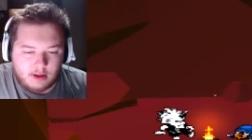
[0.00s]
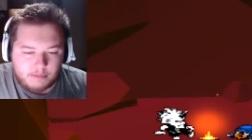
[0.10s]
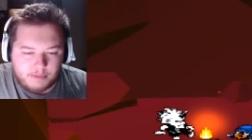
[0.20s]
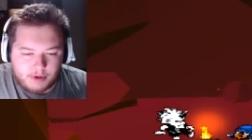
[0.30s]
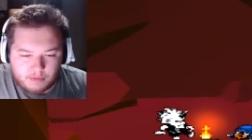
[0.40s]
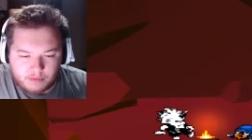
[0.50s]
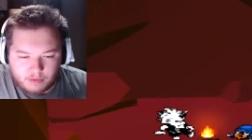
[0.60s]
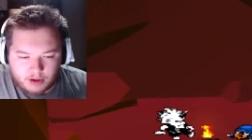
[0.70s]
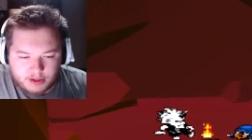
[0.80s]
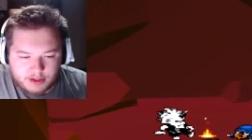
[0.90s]
Been
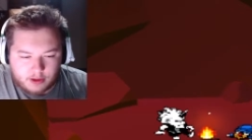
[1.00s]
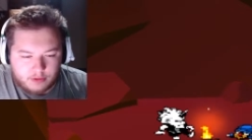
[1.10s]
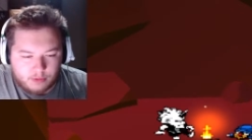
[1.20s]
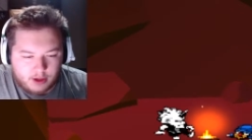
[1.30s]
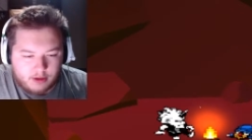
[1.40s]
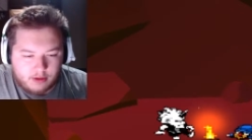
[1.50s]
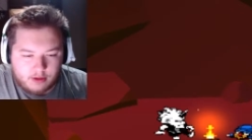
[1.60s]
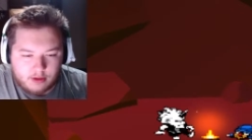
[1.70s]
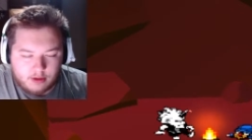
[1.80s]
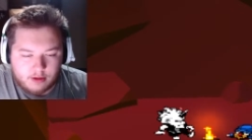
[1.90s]
wanting to tell you, Red.
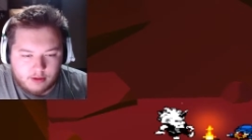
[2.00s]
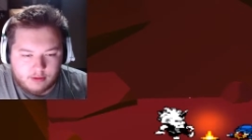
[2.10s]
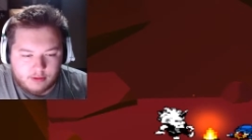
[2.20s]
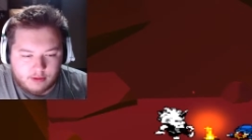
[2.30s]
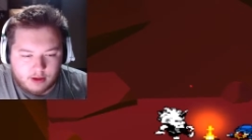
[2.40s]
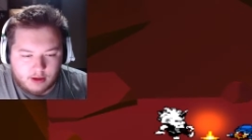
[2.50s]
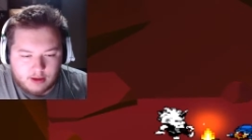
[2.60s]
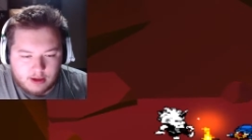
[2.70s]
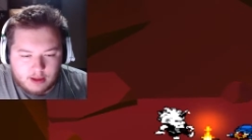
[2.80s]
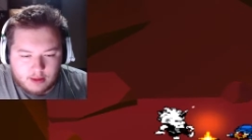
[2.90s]
Uh,
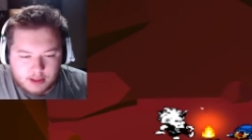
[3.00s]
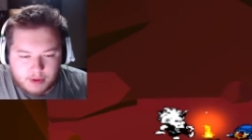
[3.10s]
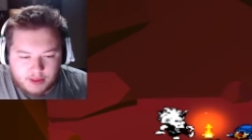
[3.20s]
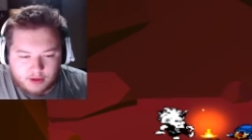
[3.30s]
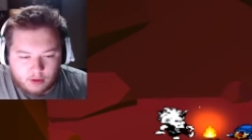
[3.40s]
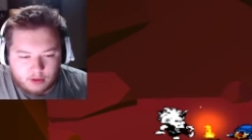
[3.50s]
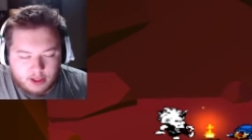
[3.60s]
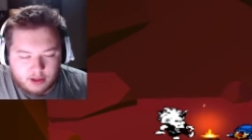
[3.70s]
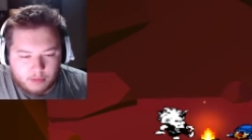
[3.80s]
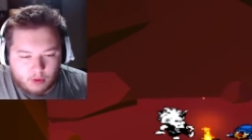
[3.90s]
this path can only
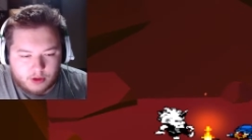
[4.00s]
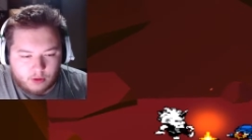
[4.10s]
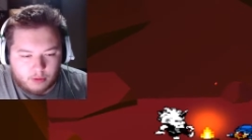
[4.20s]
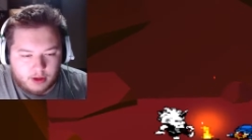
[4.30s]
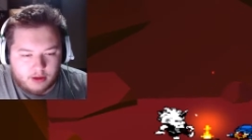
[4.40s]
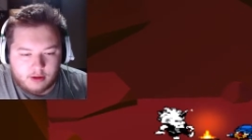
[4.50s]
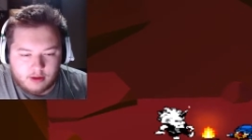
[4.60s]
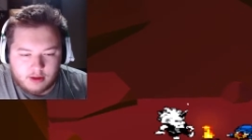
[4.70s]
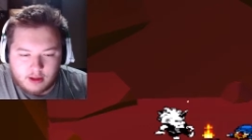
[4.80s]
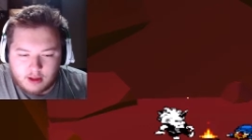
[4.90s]
lead to more torment.
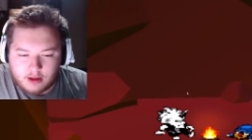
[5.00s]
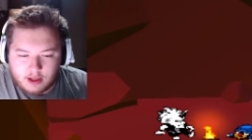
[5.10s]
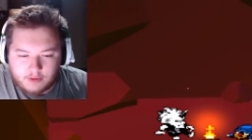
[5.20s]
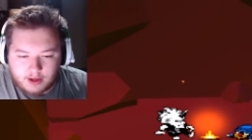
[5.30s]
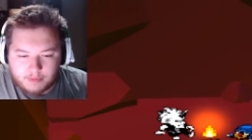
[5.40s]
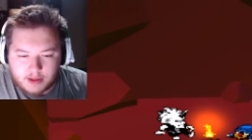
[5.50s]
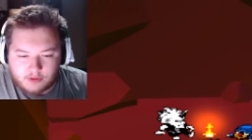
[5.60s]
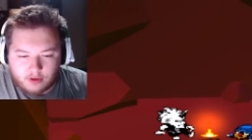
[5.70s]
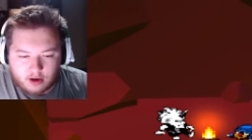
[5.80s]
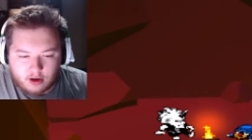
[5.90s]
You have come this
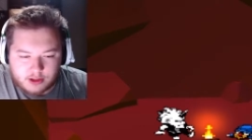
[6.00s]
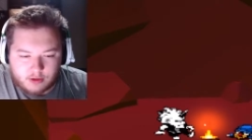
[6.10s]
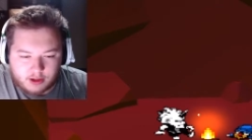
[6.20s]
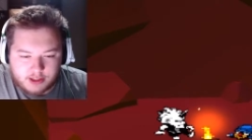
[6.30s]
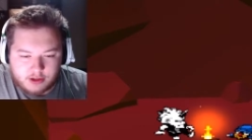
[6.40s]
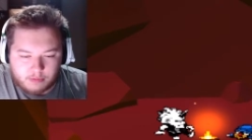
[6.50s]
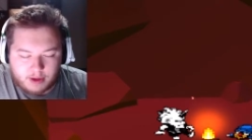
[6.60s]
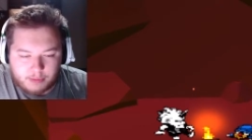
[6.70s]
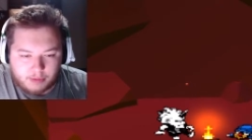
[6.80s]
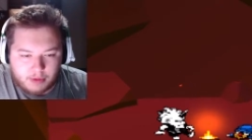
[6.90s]
far, so I guess you've
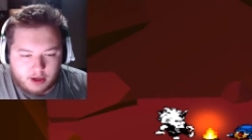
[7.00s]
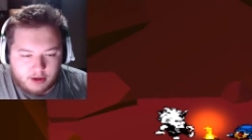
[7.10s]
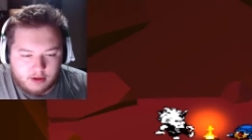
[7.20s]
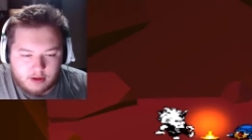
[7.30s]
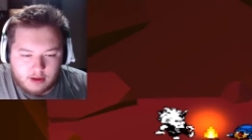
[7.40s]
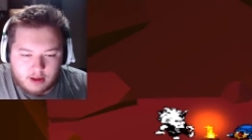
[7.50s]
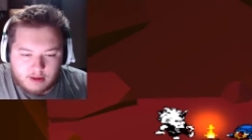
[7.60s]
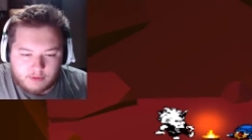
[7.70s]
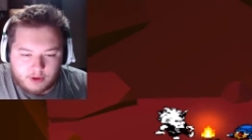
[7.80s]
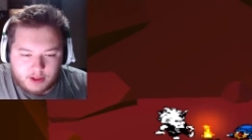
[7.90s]
made up your mind.
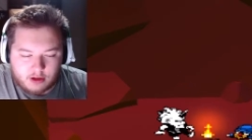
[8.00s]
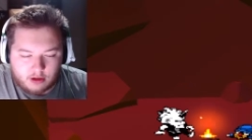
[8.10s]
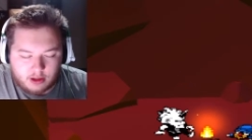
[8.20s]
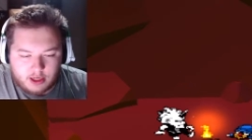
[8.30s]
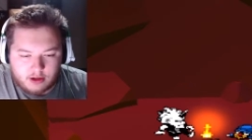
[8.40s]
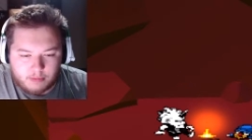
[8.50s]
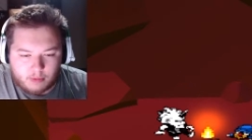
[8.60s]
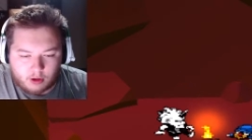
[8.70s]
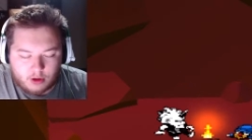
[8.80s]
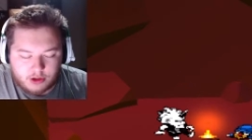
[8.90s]
I'm Pray this will lead to
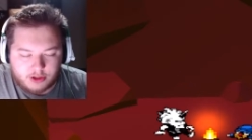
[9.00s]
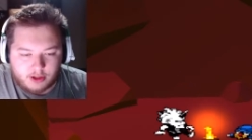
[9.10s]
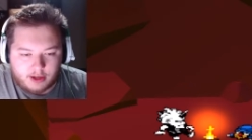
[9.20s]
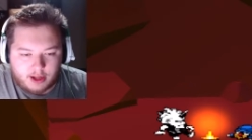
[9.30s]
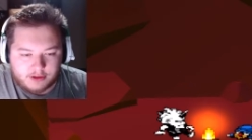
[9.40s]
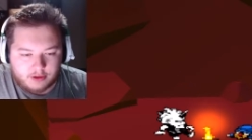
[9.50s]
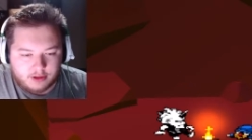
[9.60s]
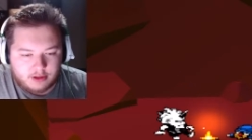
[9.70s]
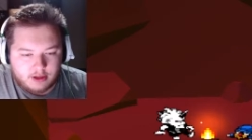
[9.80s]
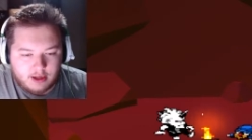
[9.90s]
more questions than
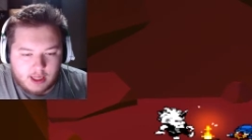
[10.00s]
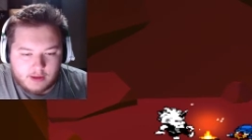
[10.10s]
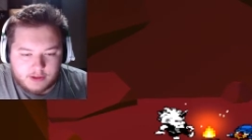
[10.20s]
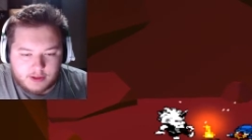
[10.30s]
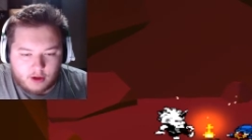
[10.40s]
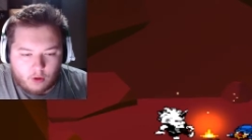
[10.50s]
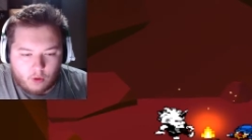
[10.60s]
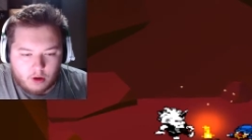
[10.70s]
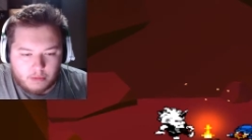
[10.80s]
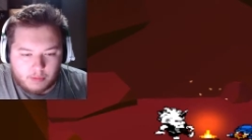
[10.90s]
answers. There's something
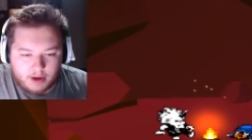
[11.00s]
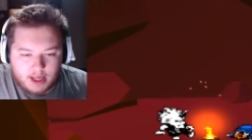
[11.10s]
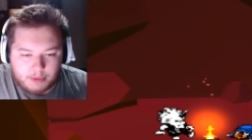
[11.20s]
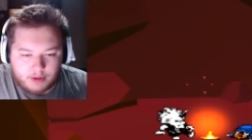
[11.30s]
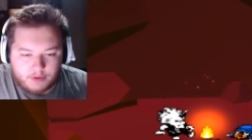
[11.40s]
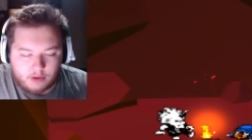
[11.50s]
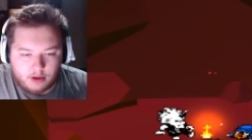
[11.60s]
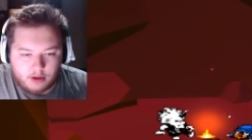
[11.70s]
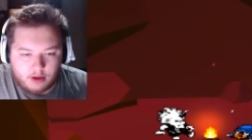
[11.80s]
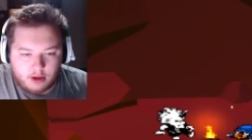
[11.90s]
horrible might happen if you
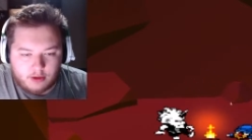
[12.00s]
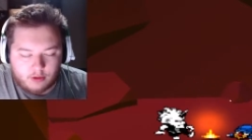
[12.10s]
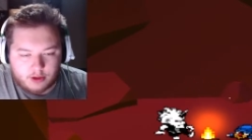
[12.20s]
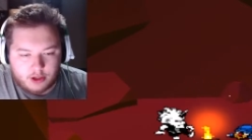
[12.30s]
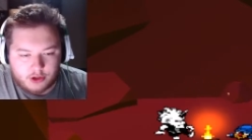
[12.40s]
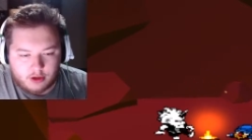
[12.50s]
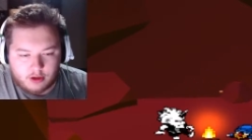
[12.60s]
could, in your condition.